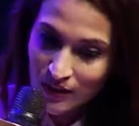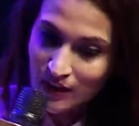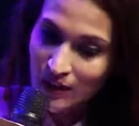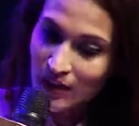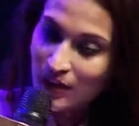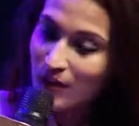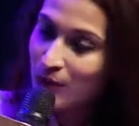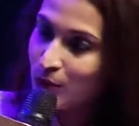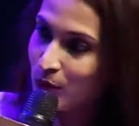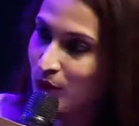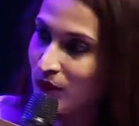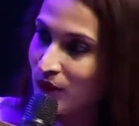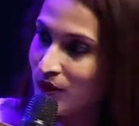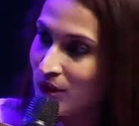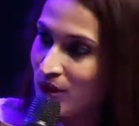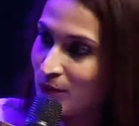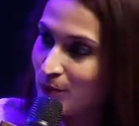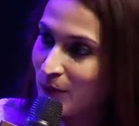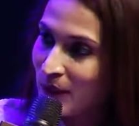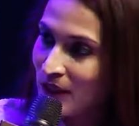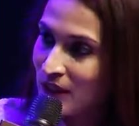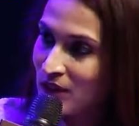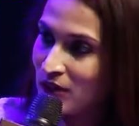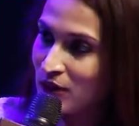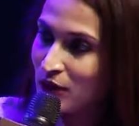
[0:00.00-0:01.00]
in the previous
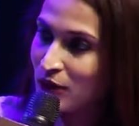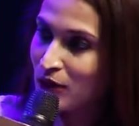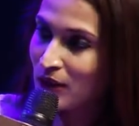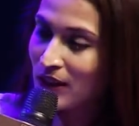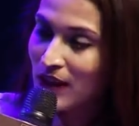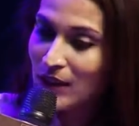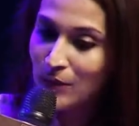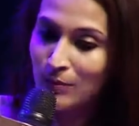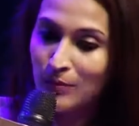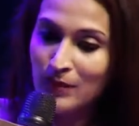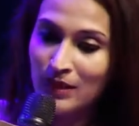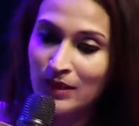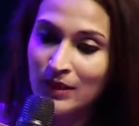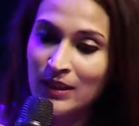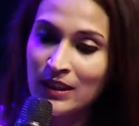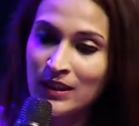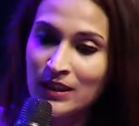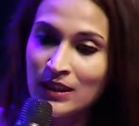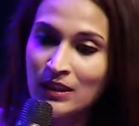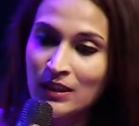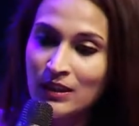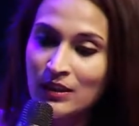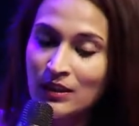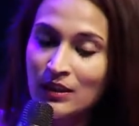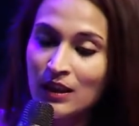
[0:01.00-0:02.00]
page. So that makes
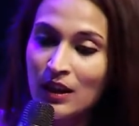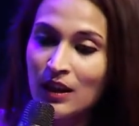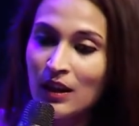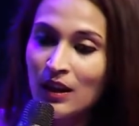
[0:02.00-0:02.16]
it